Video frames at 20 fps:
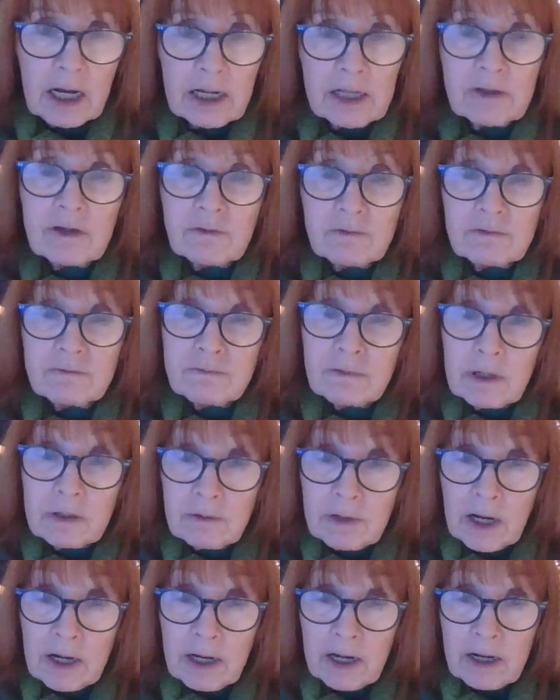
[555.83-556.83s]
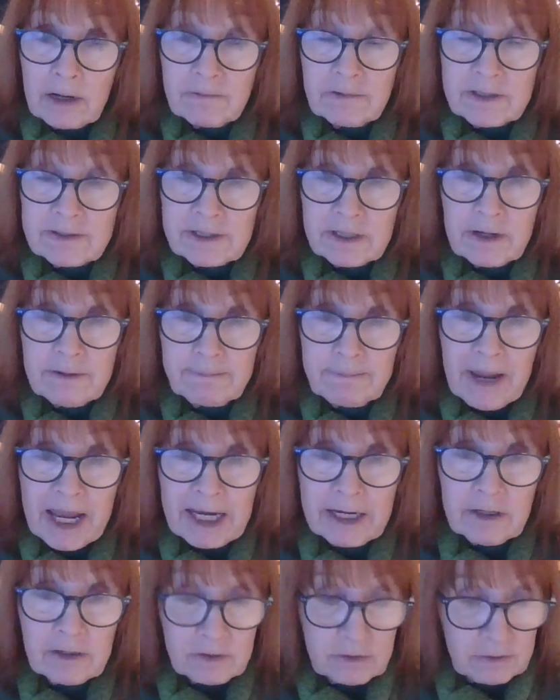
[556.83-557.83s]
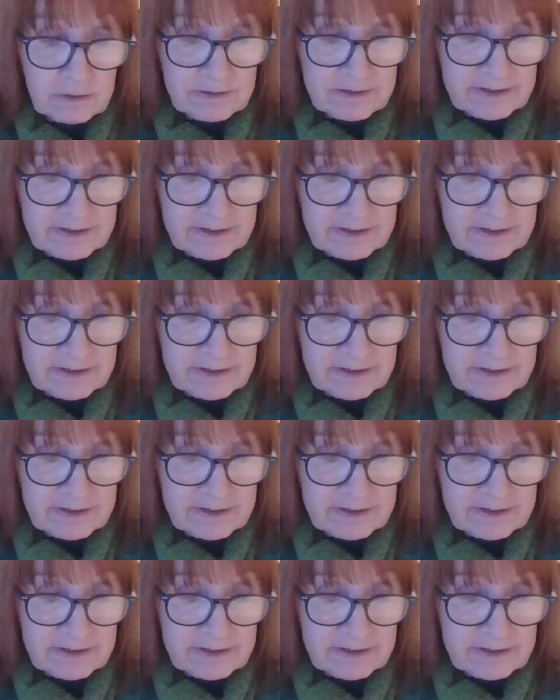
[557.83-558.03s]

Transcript: and the Reserve Bank of New